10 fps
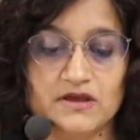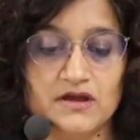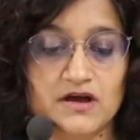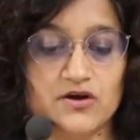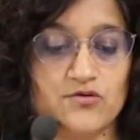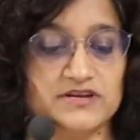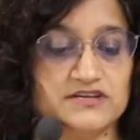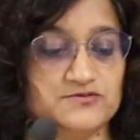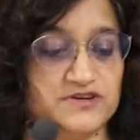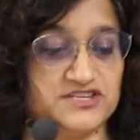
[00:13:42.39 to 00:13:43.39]
according to
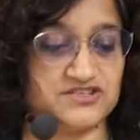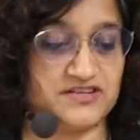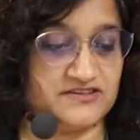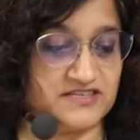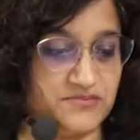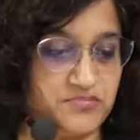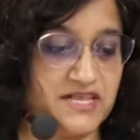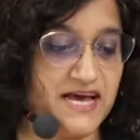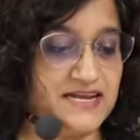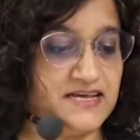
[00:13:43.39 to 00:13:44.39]
which there's a
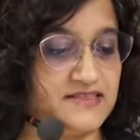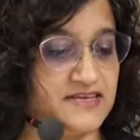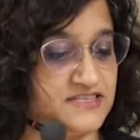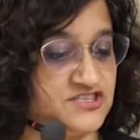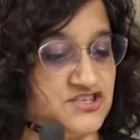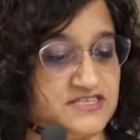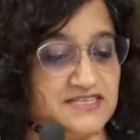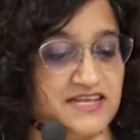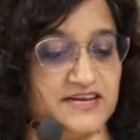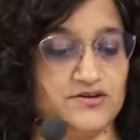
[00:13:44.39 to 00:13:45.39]
planet that's just
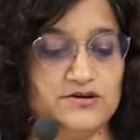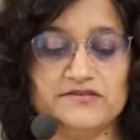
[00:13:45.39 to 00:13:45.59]
like Earth,